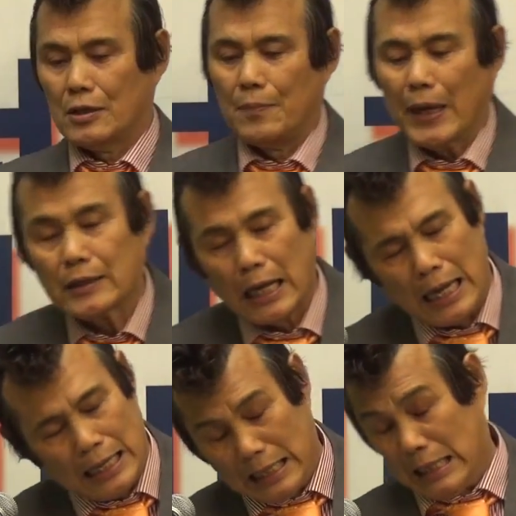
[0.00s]
you,
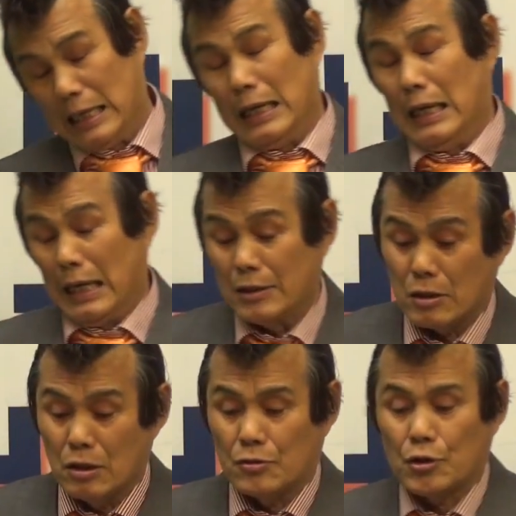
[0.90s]
as a
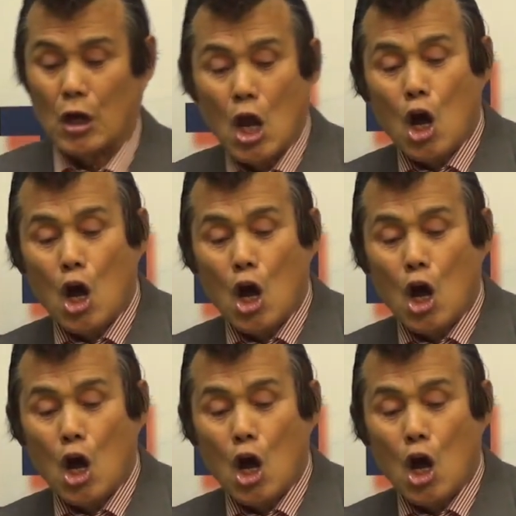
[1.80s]
conclusion,